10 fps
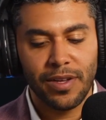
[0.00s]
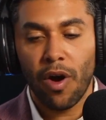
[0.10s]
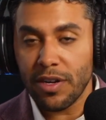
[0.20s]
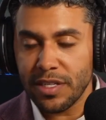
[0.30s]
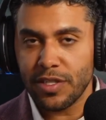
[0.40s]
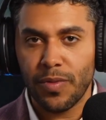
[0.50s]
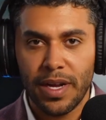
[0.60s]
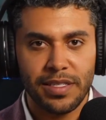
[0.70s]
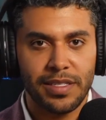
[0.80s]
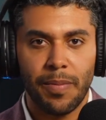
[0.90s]
There are
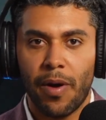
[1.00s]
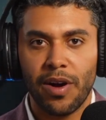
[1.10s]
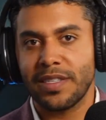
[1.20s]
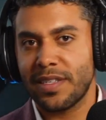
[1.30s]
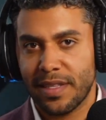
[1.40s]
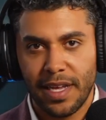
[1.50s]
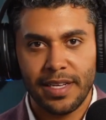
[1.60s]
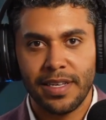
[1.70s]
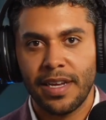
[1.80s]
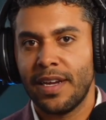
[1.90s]
situations at parties and
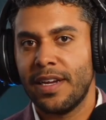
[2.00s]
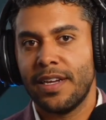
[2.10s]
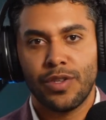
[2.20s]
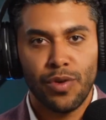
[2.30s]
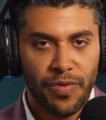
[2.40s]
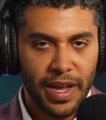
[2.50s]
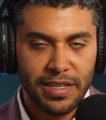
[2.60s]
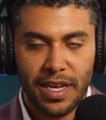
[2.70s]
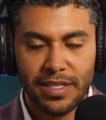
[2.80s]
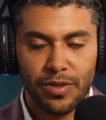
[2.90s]
things to
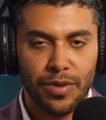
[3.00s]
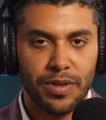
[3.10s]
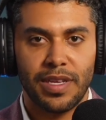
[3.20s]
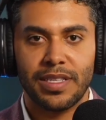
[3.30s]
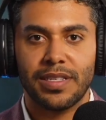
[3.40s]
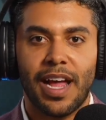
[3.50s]
evangelize, to do those things.